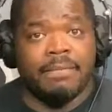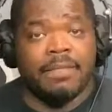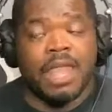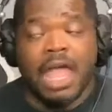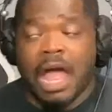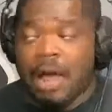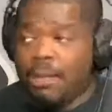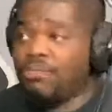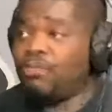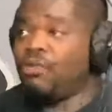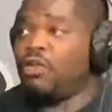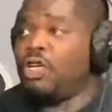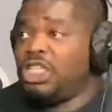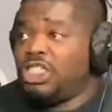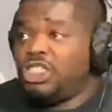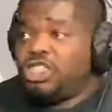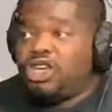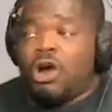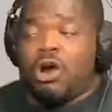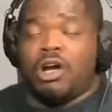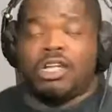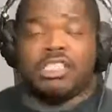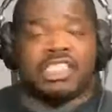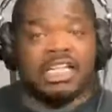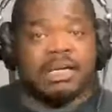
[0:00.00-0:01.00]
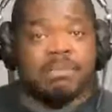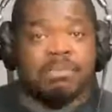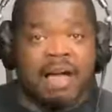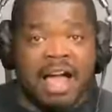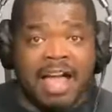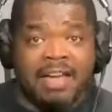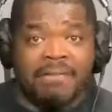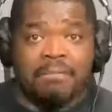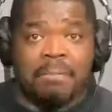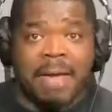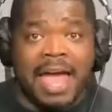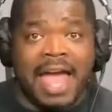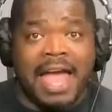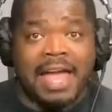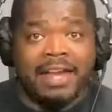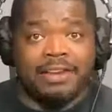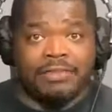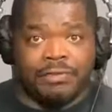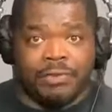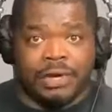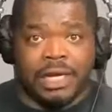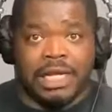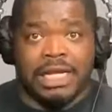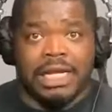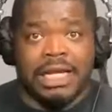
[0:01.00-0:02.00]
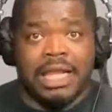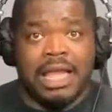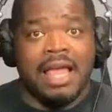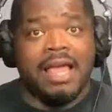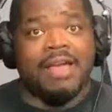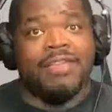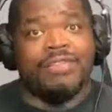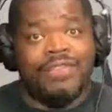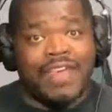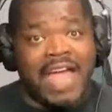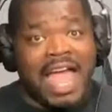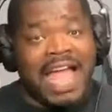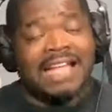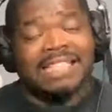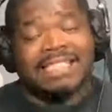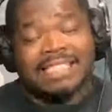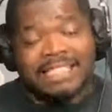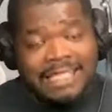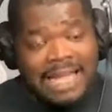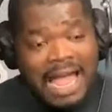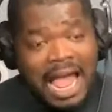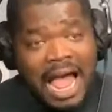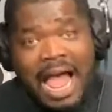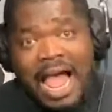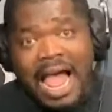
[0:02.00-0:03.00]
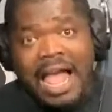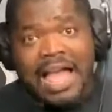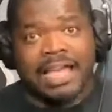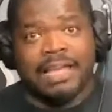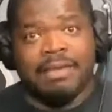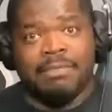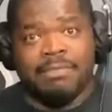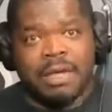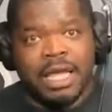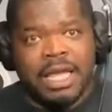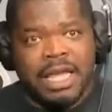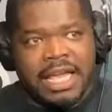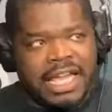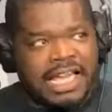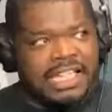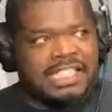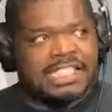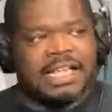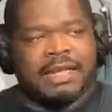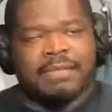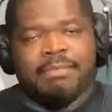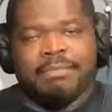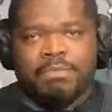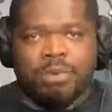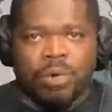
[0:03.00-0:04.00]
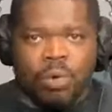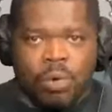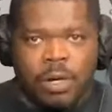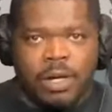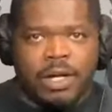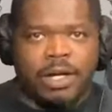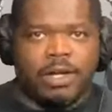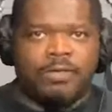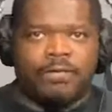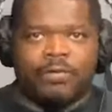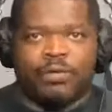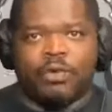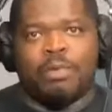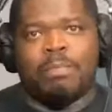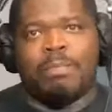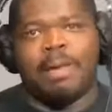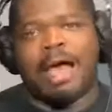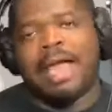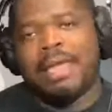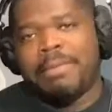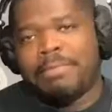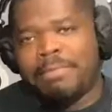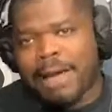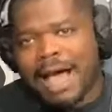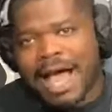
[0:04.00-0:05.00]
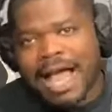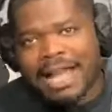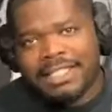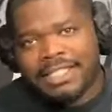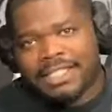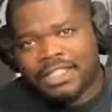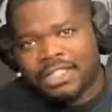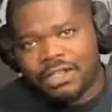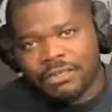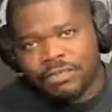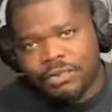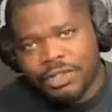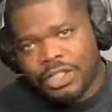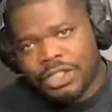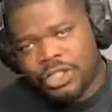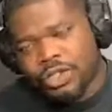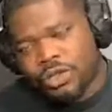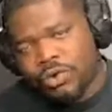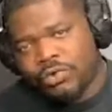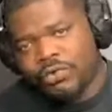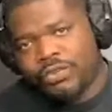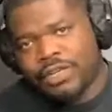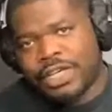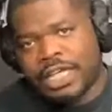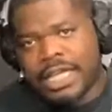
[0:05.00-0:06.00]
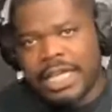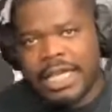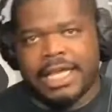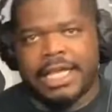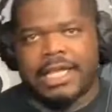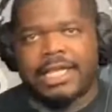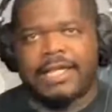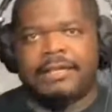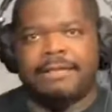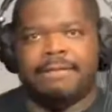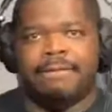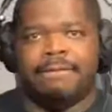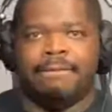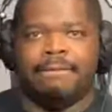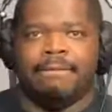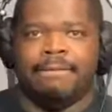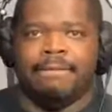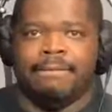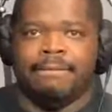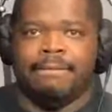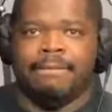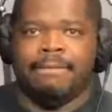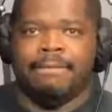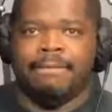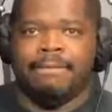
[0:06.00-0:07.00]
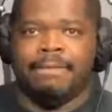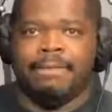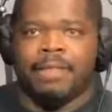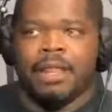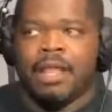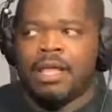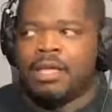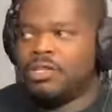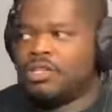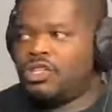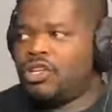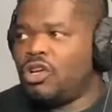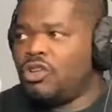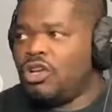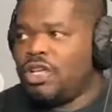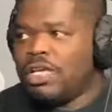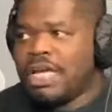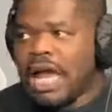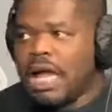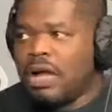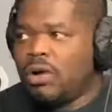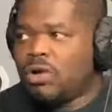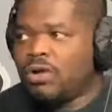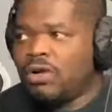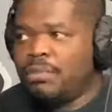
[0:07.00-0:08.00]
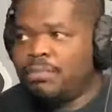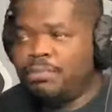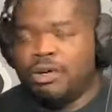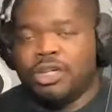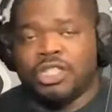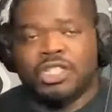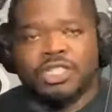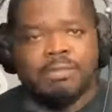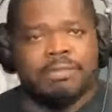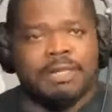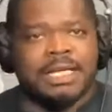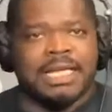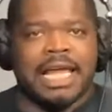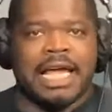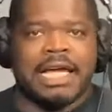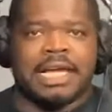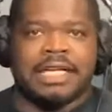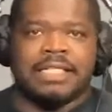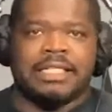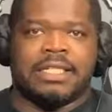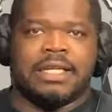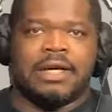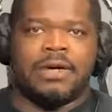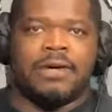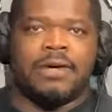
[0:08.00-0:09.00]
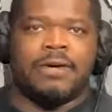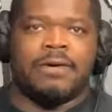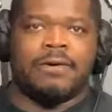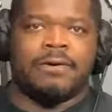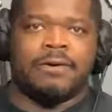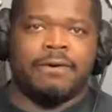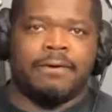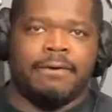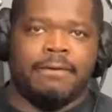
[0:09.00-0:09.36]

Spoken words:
I'm recharging my battery. That time is important for my body to rejuvenate. So you're not going to push me like a dog.